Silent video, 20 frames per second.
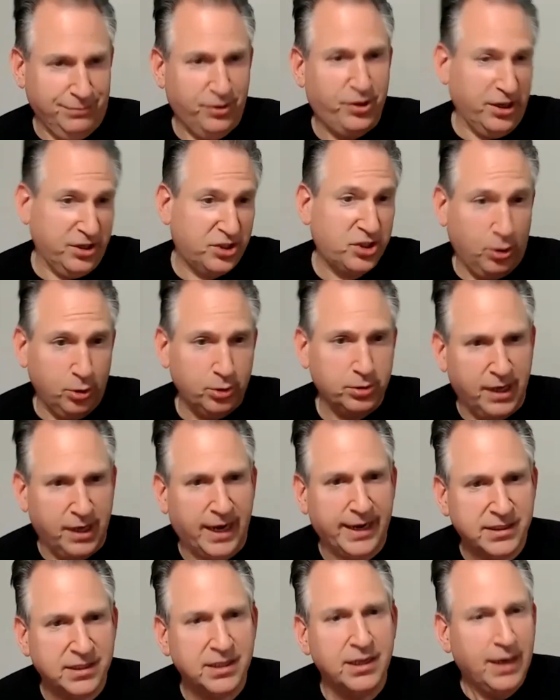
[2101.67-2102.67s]
the solar
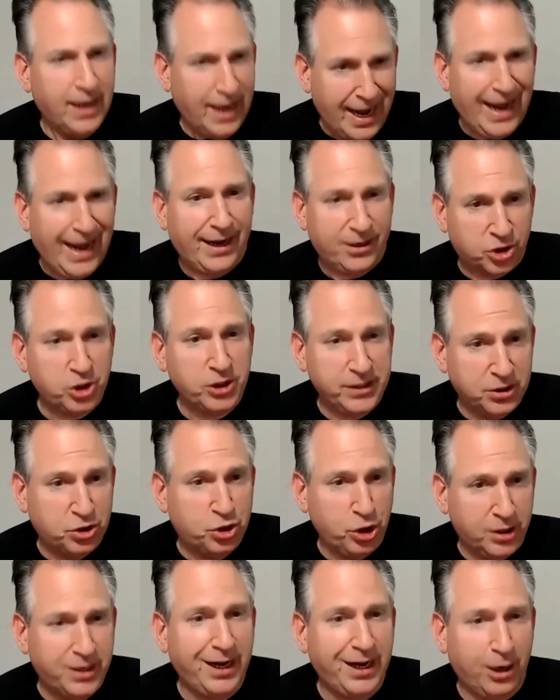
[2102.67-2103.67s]
guys, actually
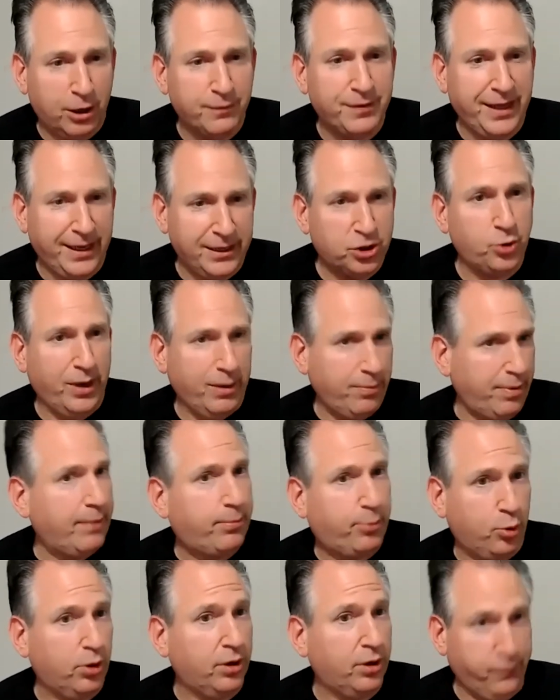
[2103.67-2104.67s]
took care of the H O A
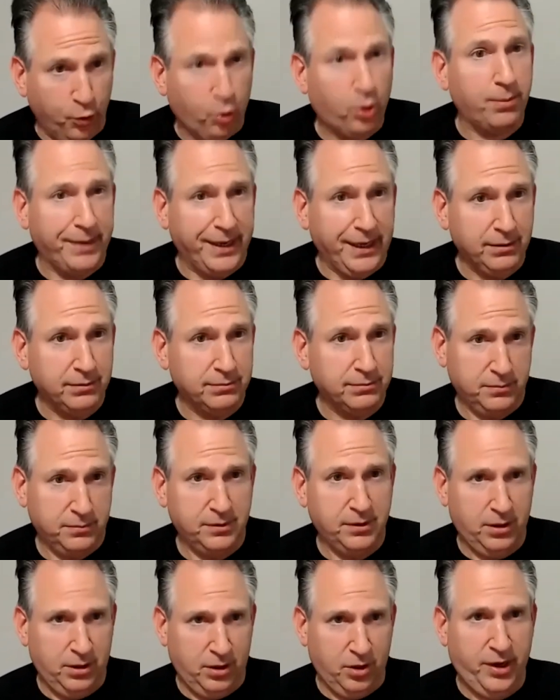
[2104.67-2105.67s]
paperwork for me.
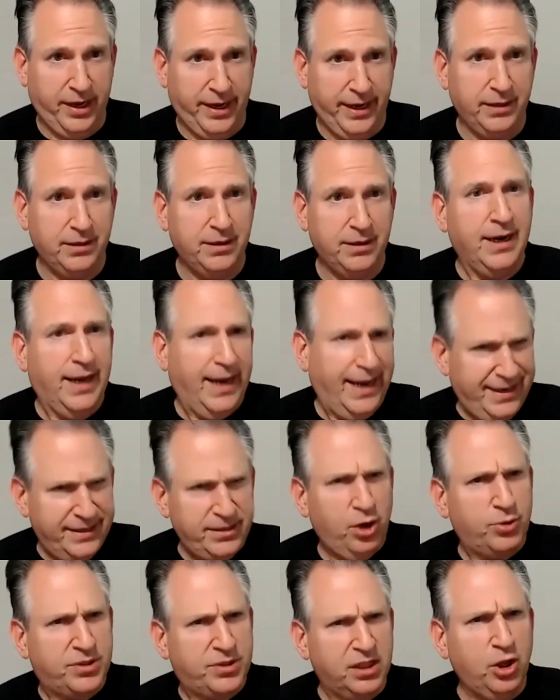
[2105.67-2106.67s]
Okay. I and
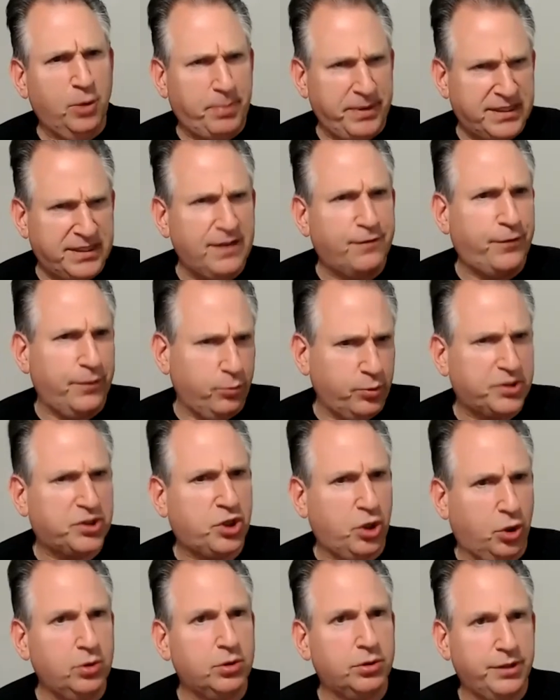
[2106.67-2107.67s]
I know it's a little bit different with
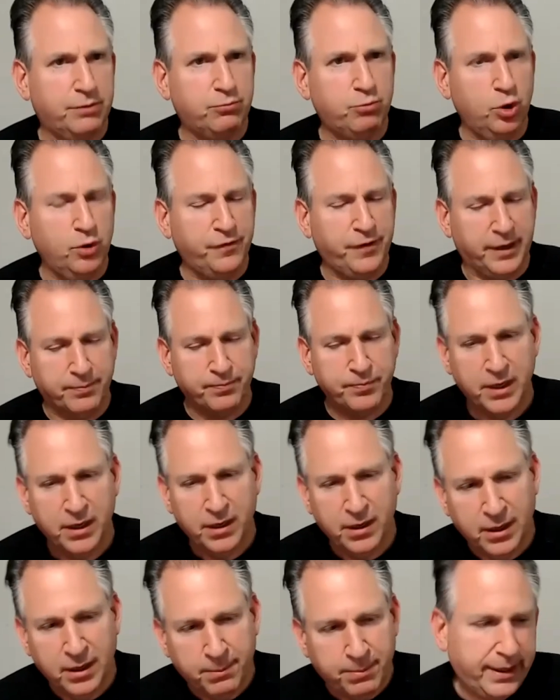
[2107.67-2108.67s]
solar than roofing,
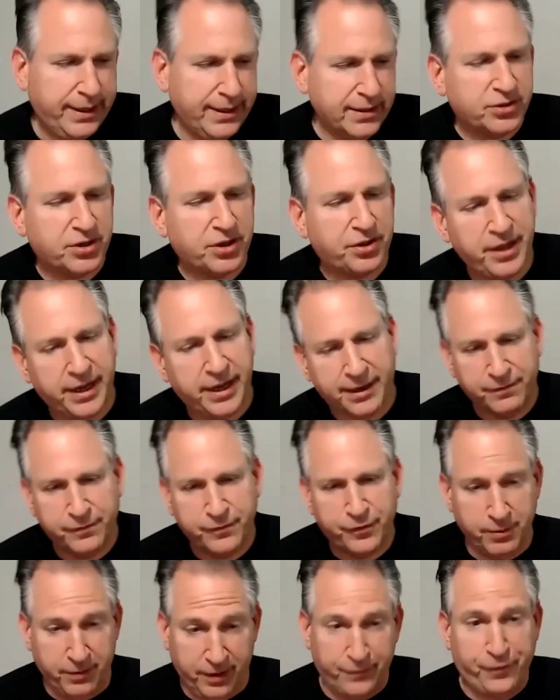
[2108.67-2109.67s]
but here's the thing
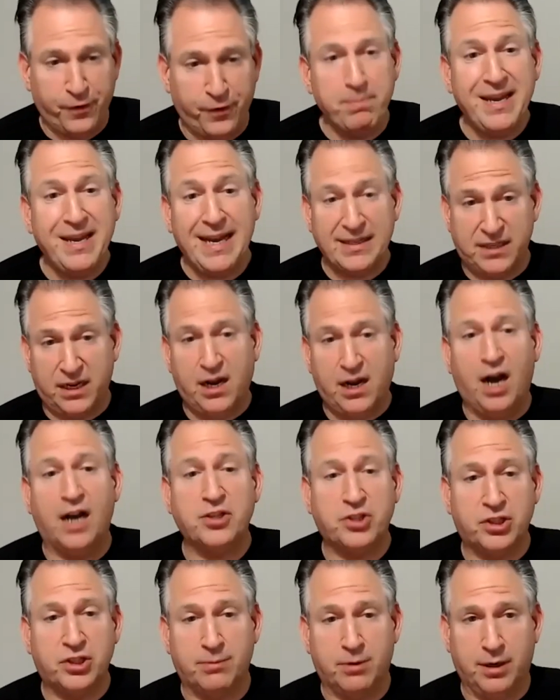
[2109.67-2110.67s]
for me as a
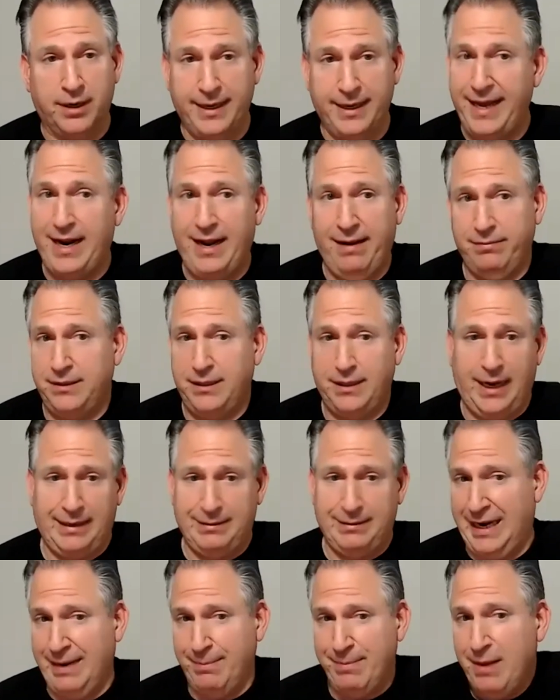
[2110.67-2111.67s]
customer. And again, I,
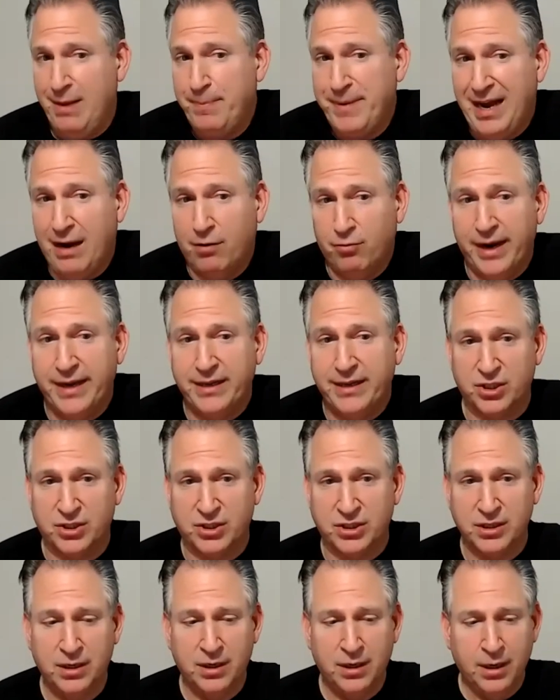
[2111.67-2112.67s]
I may be
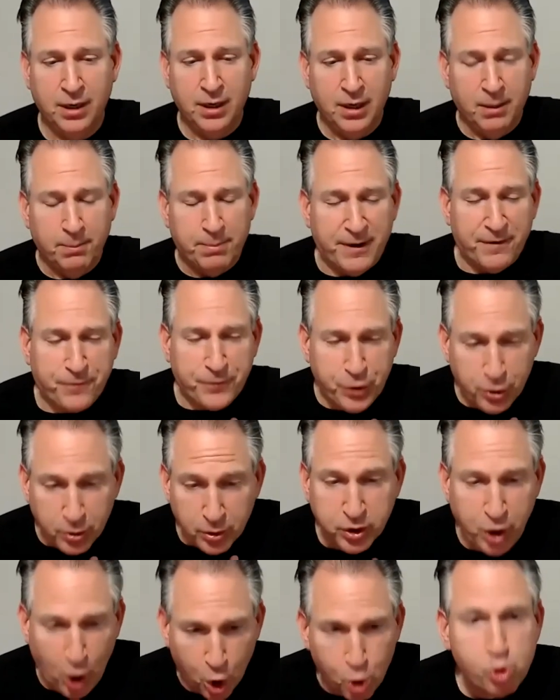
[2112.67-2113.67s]
outrageous, but if
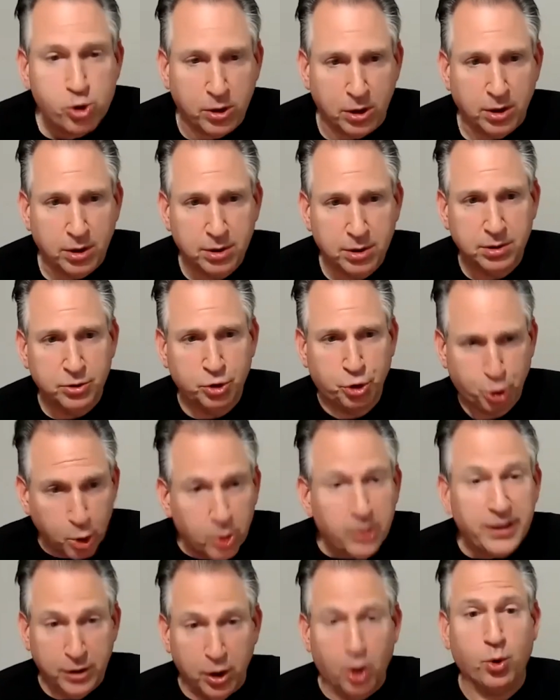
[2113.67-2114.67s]
you're local,
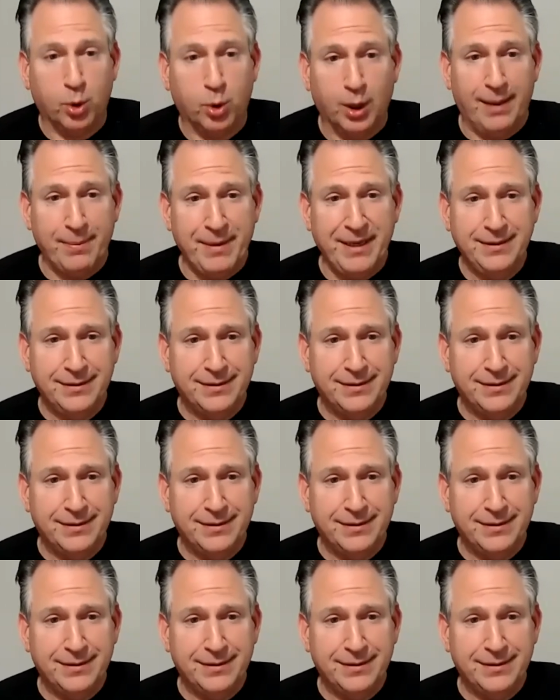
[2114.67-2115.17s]
truly local,